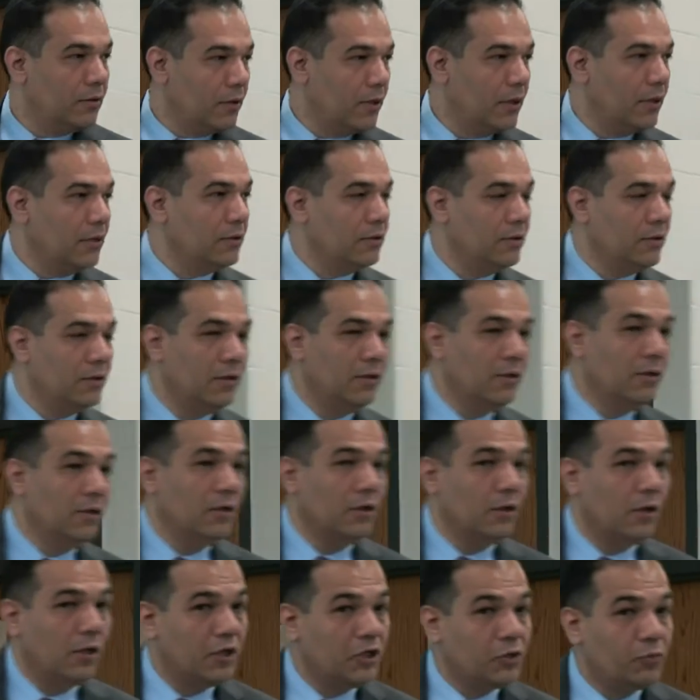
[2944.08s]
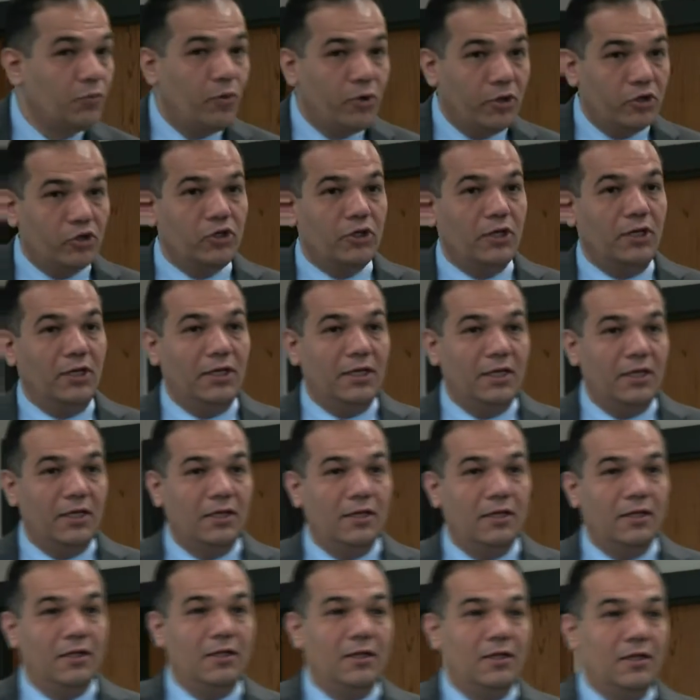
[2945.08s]
Huh? Especially
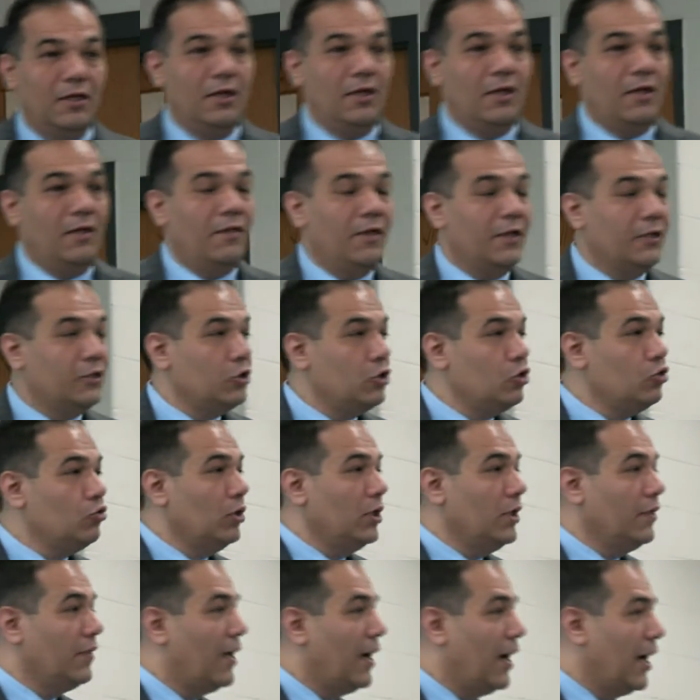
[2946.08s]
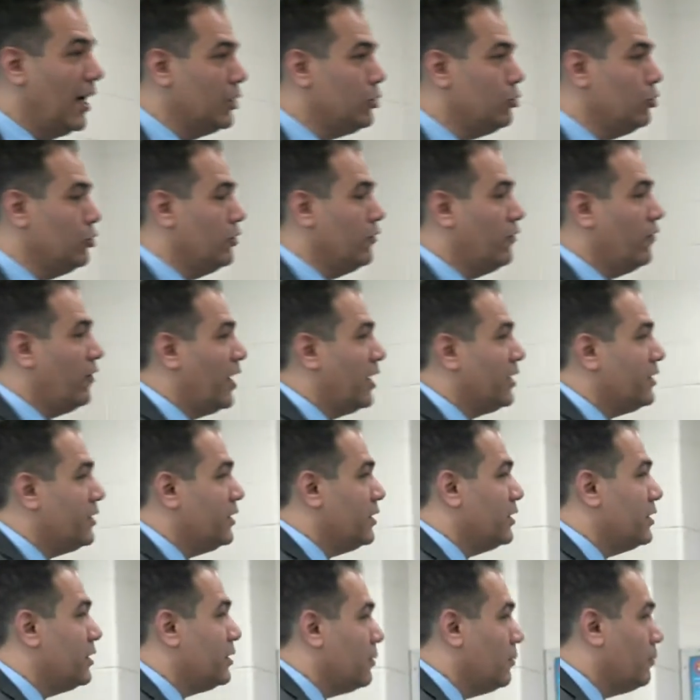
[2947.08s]
that usually the IT
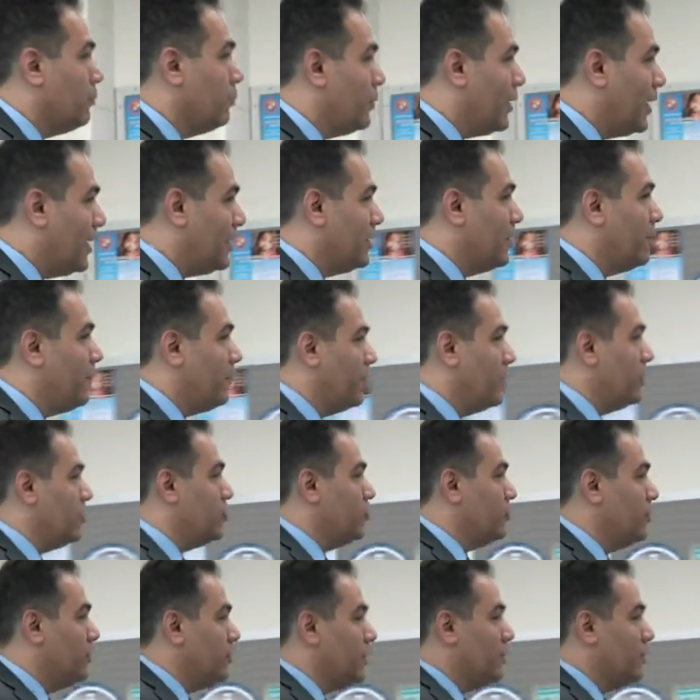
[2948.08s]
devices, by definition,